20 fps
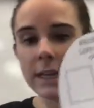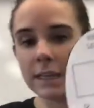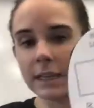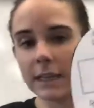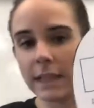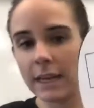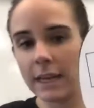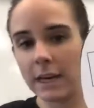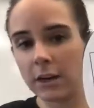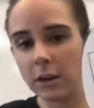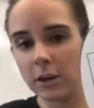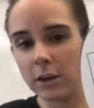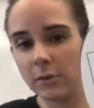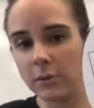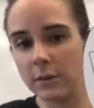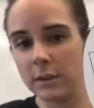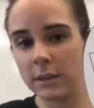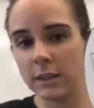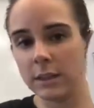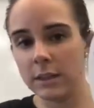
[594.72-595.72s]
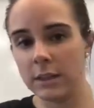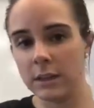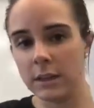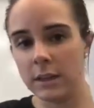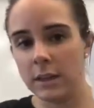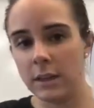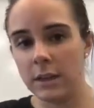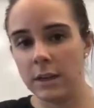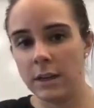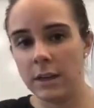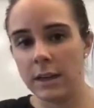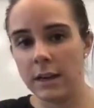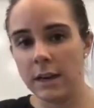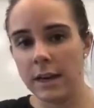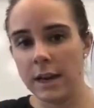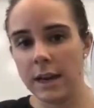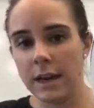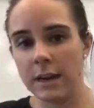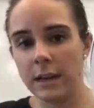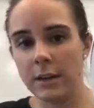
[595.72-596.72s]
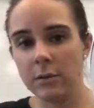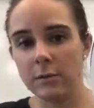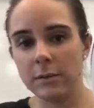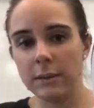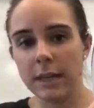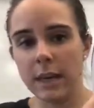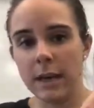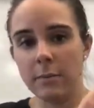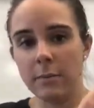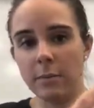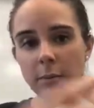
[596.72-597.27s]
at the arrows and it goes up.